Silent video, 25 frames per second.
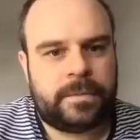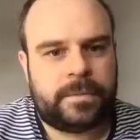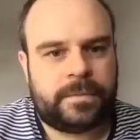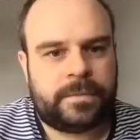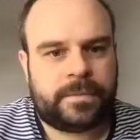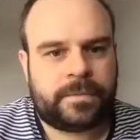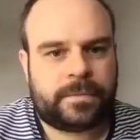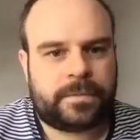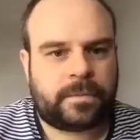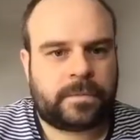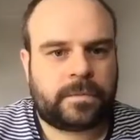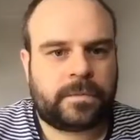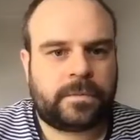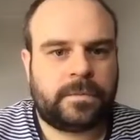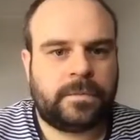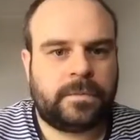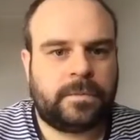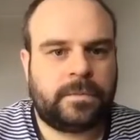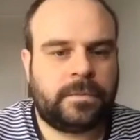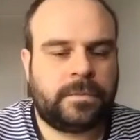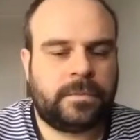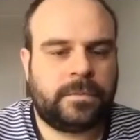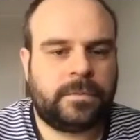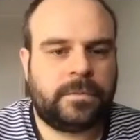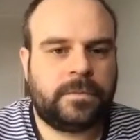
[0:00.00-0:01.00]

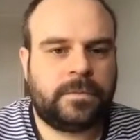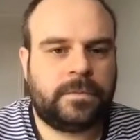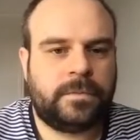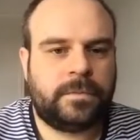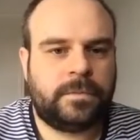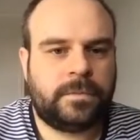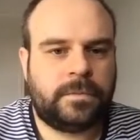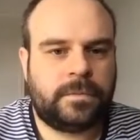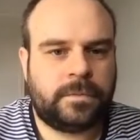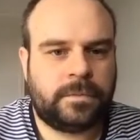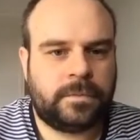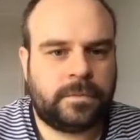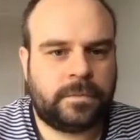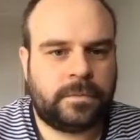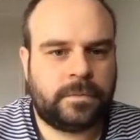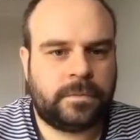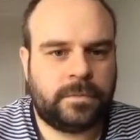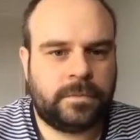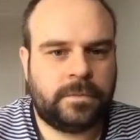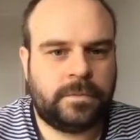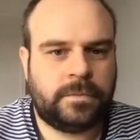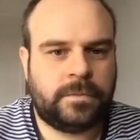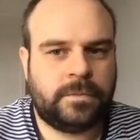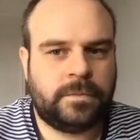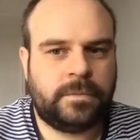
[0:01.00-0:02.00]

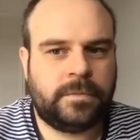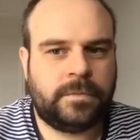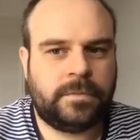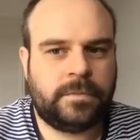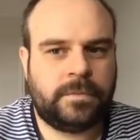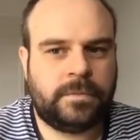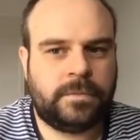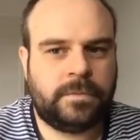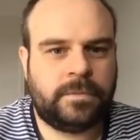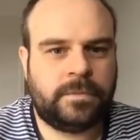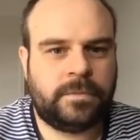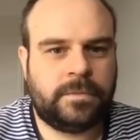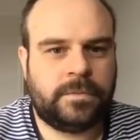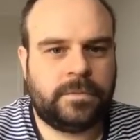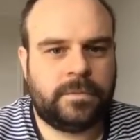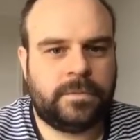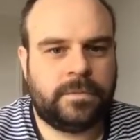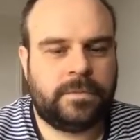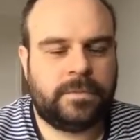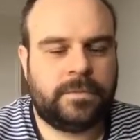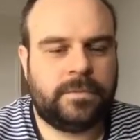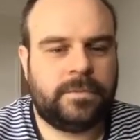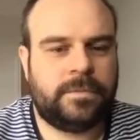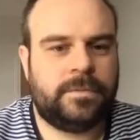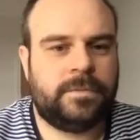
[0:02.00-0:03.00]

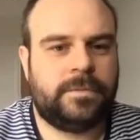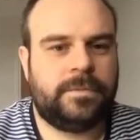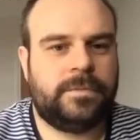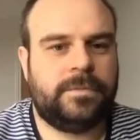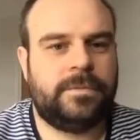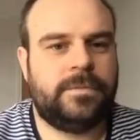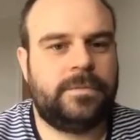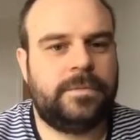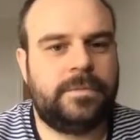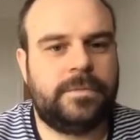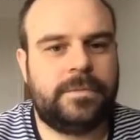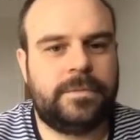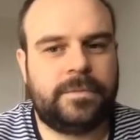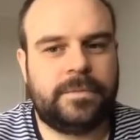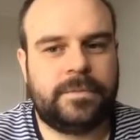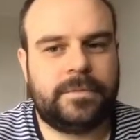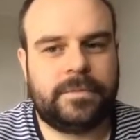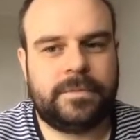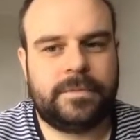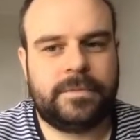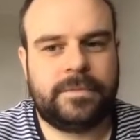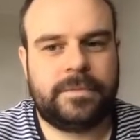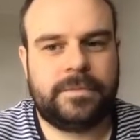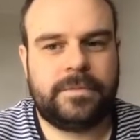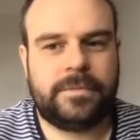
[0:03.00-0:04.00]

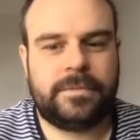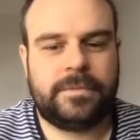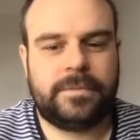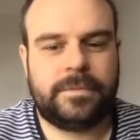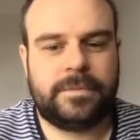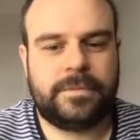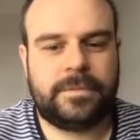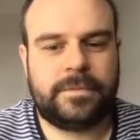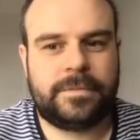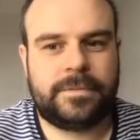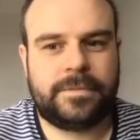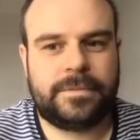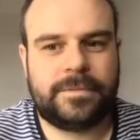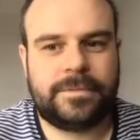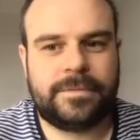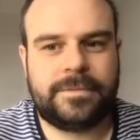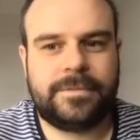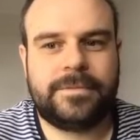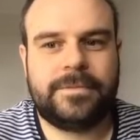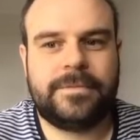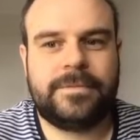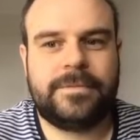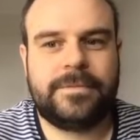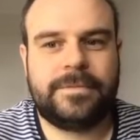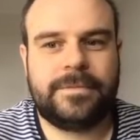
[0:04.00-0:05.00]

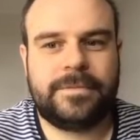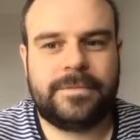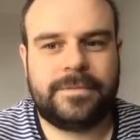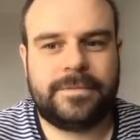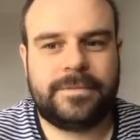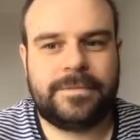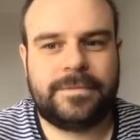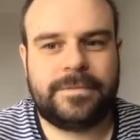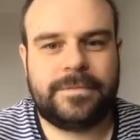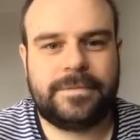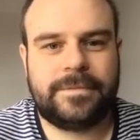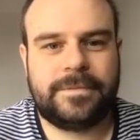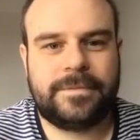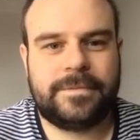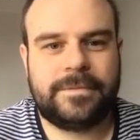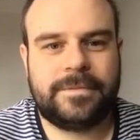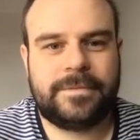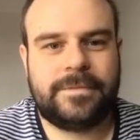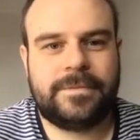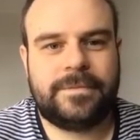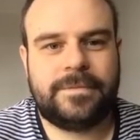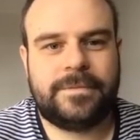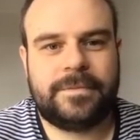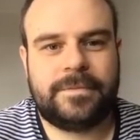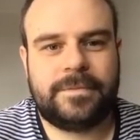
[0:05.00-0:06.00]

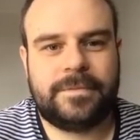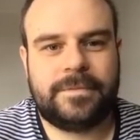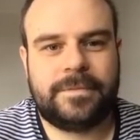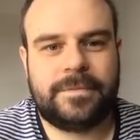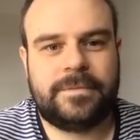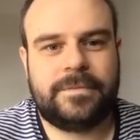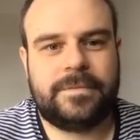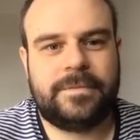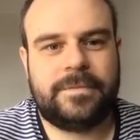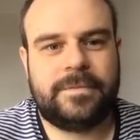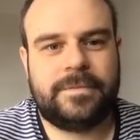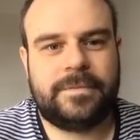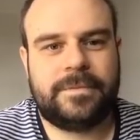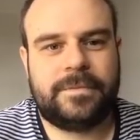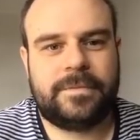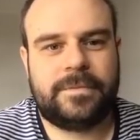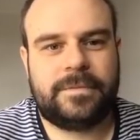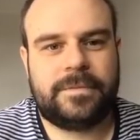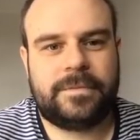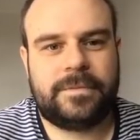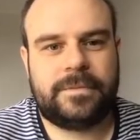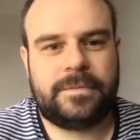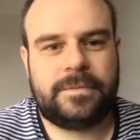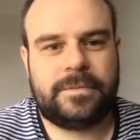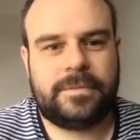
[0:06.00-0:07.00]

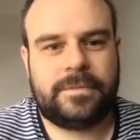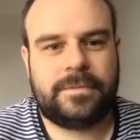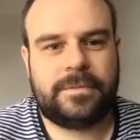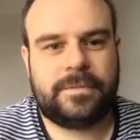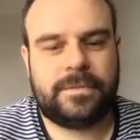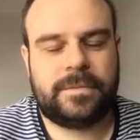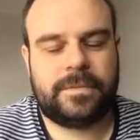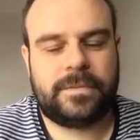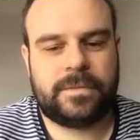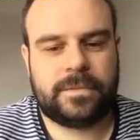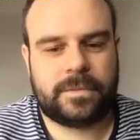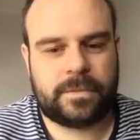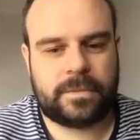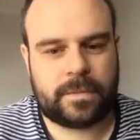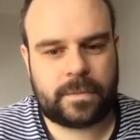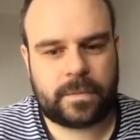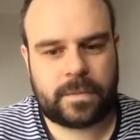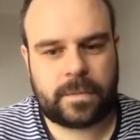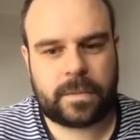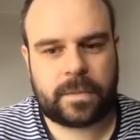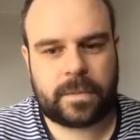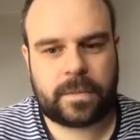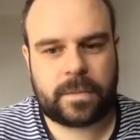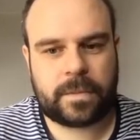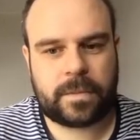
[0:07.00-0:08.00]
(not speaking)